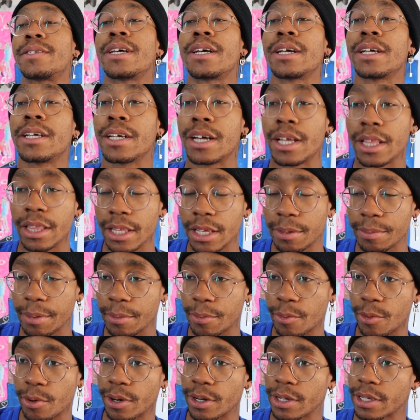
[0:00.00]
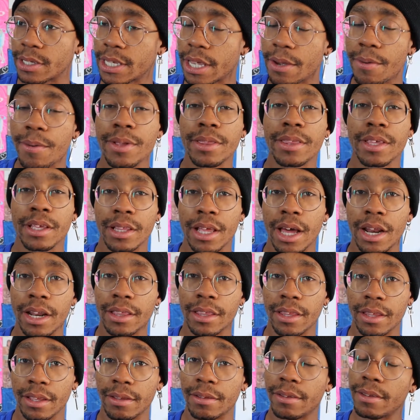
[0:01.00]
sung a little bit more. Same with a lot
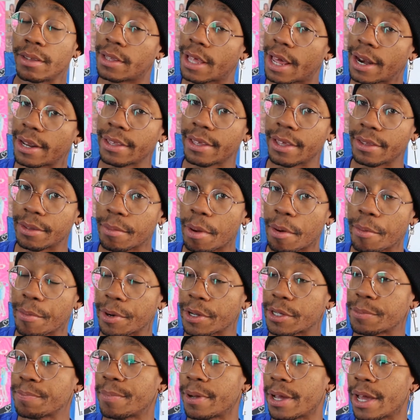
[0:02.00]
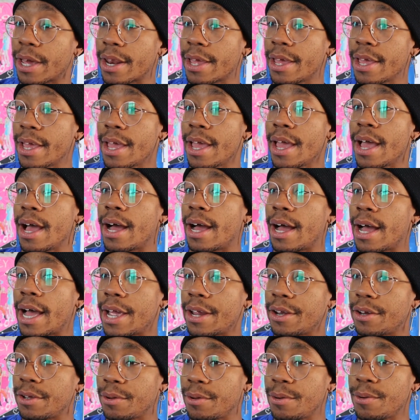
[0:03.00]
of a lot of the other members, but
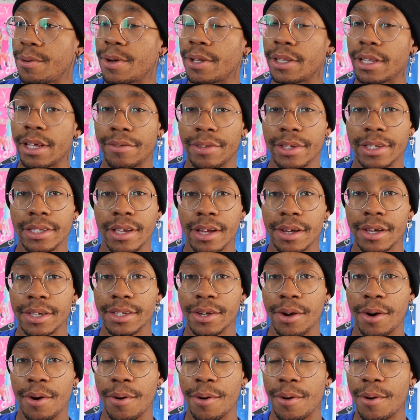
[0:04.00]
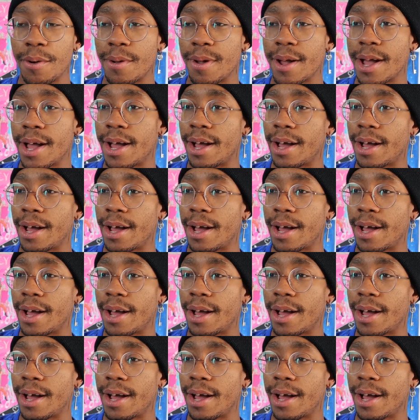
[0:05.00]
I do love the song as a whole.